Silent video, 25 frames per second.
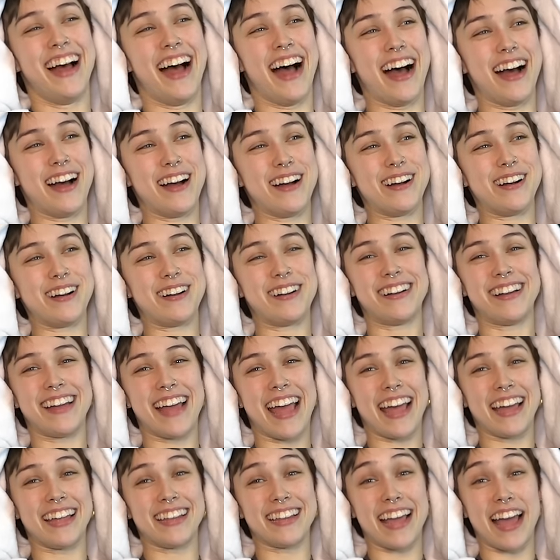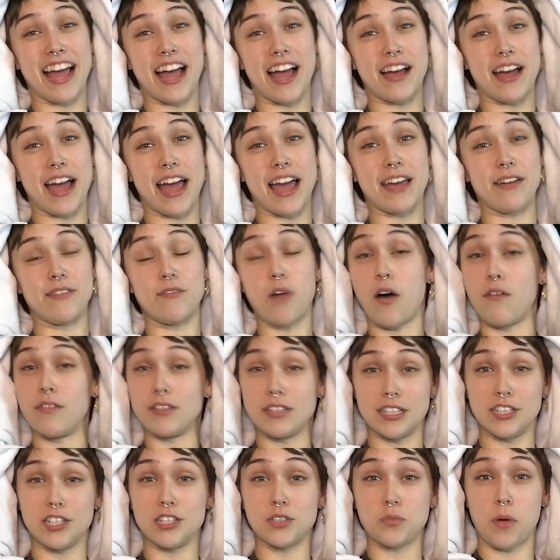Uh, and yeah, I
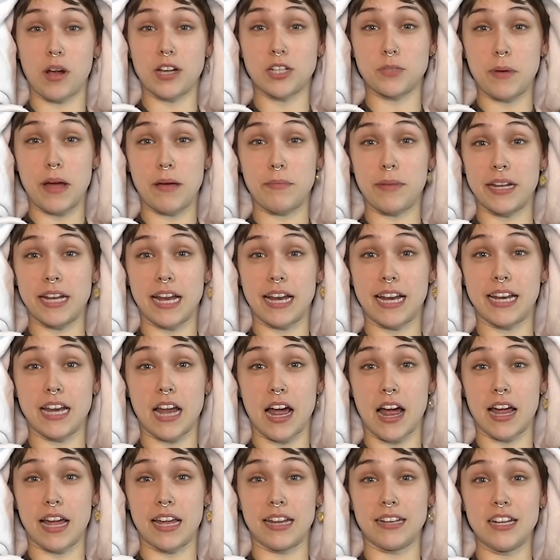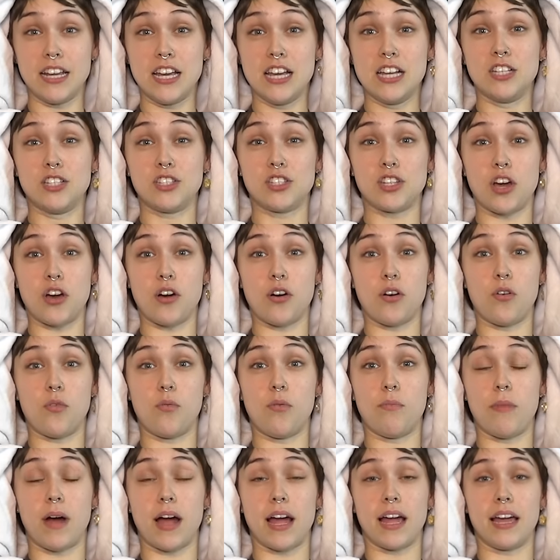obviously just watched Batman 89, so
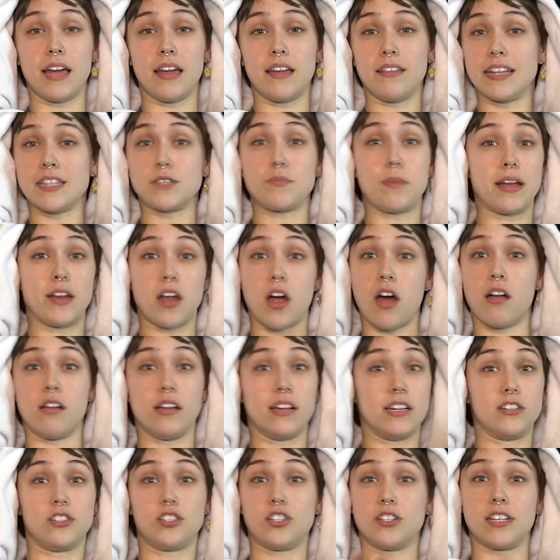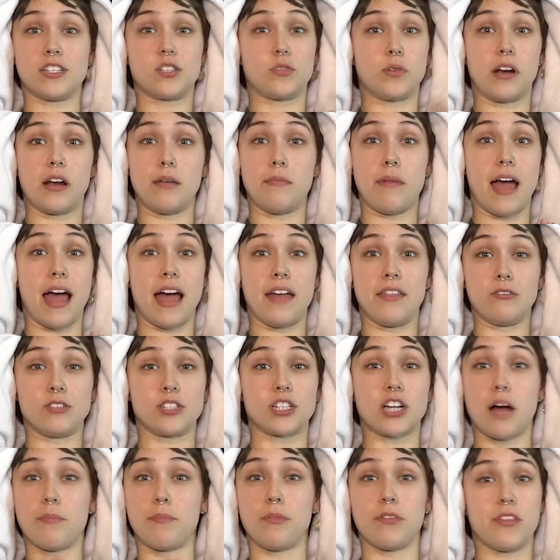my that's my knowledge. That's where I'm at. There's
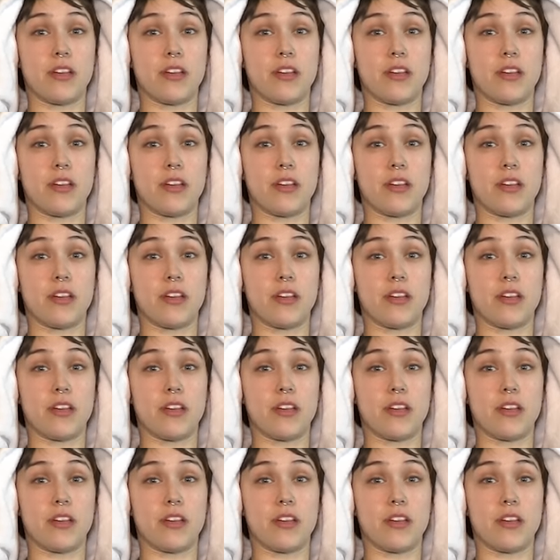a couple